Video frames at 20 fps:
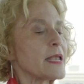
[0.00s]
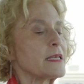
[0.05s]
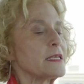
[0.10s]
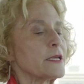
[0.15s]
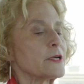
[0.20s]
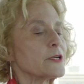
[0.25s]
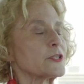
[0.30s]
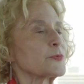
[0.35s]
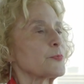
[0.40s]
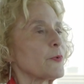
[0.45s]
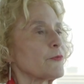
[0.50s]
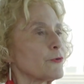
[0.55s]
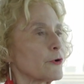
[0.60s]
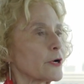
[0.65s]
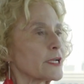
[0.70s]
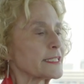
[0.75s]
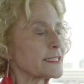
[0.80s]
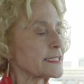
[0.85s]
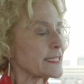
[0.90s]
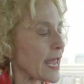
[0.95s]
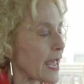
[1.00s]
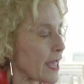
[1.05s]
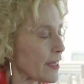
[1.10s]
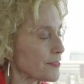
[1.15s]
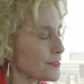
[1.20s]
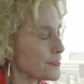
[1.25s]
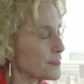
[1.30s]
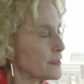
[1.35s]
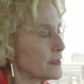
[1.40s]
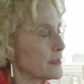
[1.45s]
years before his
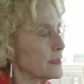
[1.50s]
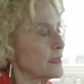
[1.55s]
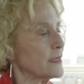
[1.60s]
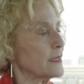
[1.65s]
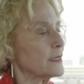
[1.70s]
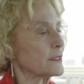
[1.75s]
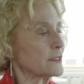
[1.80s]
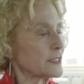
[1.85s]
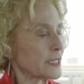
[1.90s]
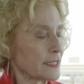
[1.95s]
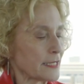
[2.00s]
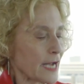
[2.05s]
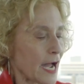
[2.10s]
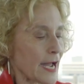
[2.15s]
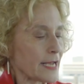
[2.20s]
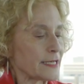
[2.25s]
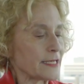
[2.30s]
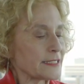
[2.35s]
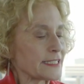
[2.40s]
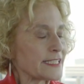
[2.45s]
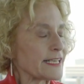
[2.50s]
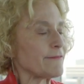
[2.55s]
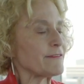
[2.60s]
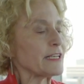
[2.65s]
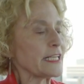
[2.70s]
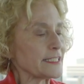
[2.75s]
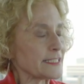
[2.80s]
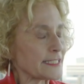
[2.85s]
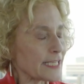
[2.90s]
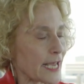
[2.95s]
death, because he died in
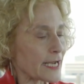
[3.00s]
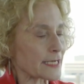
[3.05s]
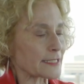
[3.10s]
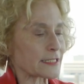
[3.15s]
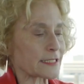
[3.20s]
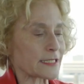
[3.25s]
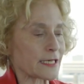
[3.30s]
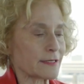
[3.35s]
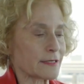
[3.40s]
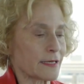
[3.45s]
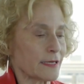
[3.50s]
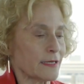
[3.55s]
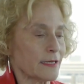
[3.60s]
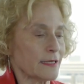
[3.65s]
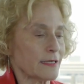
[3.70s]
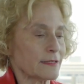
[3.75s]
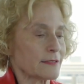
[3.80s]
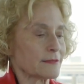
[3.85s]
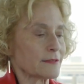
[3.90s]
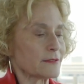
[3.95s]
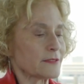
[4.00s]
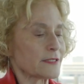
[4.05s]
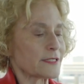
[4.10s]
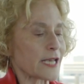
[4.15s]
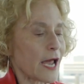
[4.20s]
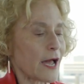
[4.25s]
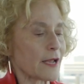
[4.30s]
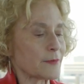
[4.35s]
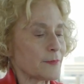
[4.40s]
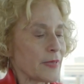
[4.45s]
76, and
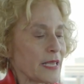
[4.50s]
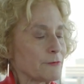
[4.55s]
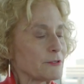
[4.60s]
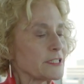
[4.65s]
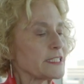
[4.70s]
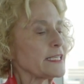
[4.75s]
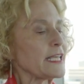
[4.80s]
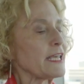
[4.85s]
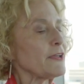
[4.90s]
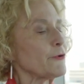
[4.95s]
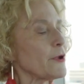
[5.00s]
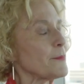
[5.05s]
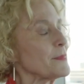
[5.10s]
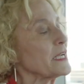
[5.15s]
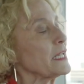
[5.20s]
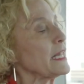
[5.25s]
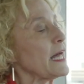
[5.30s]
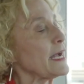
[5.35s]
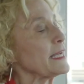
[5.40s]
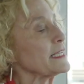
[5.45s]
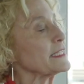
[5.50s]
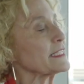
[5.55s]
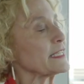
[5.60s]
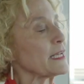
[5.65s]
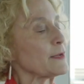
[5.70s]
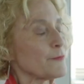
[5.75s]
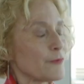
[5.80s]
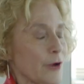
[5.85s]
sodomy was decriminalized in